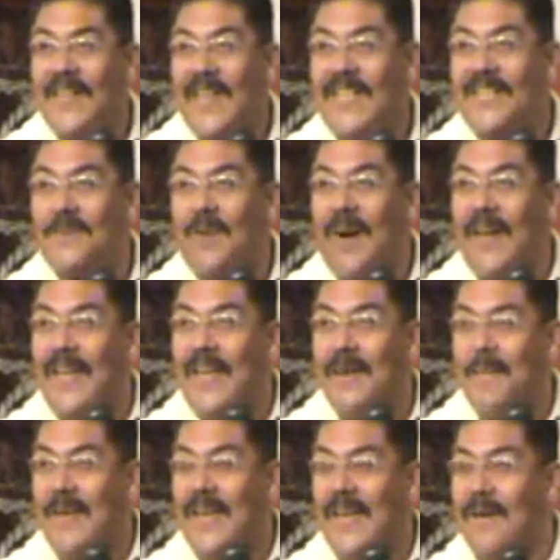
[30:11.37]

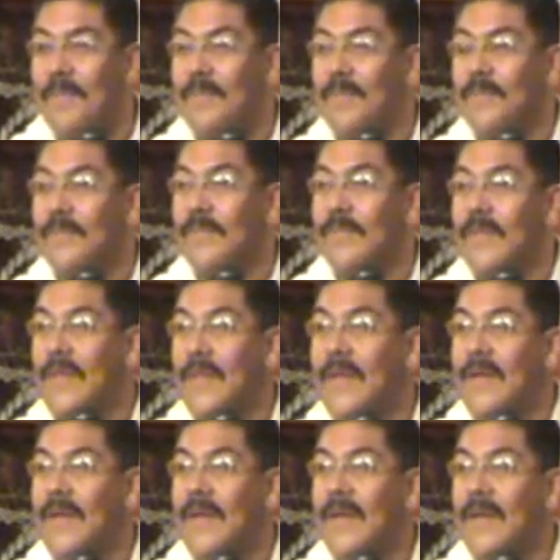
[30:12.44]
H-Y-M-M
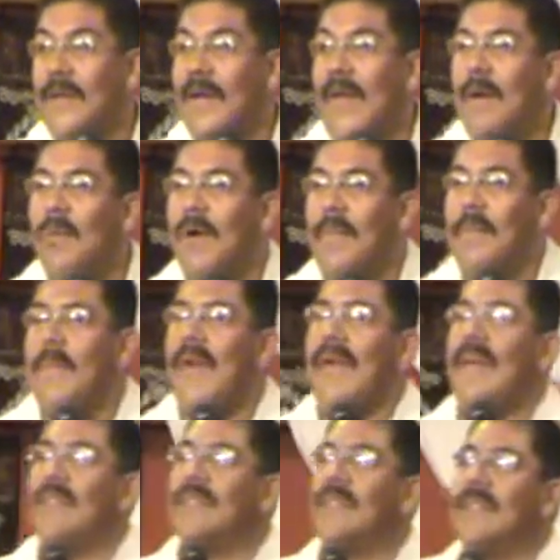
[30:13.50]
and what
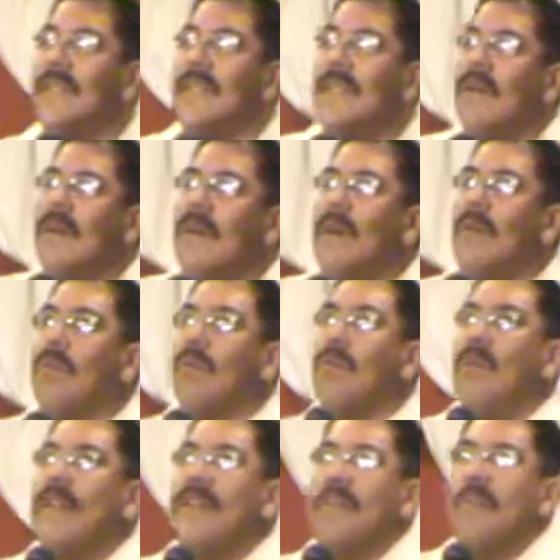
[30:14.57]
meant
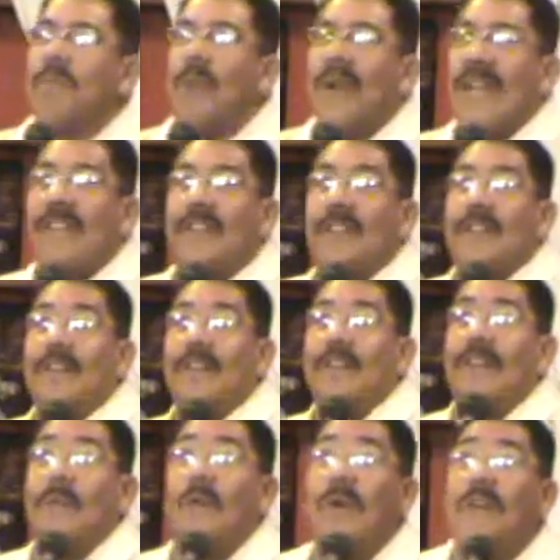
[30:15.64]
when you break
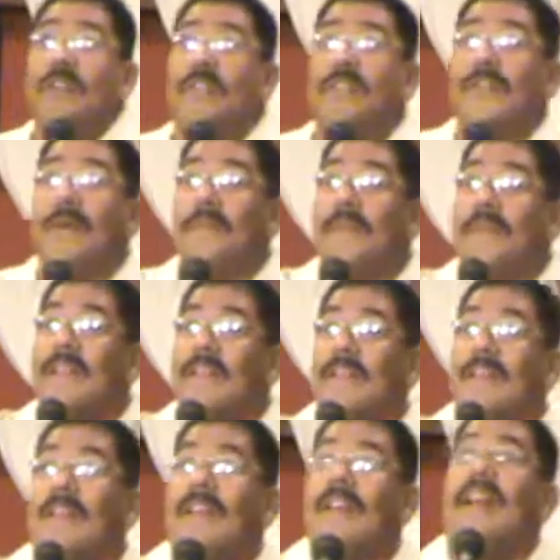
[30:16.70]
through in worship
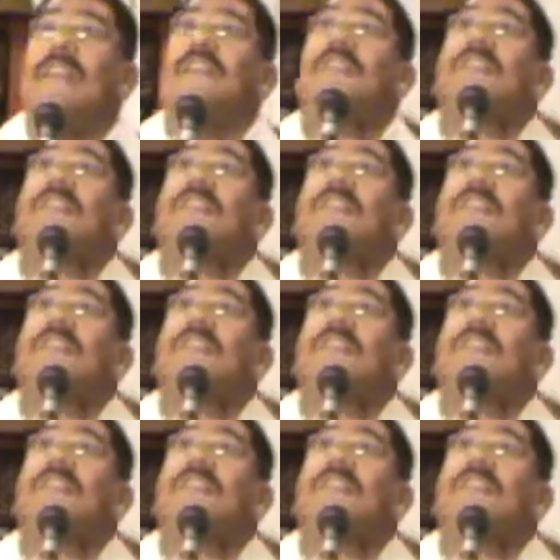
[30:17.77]
and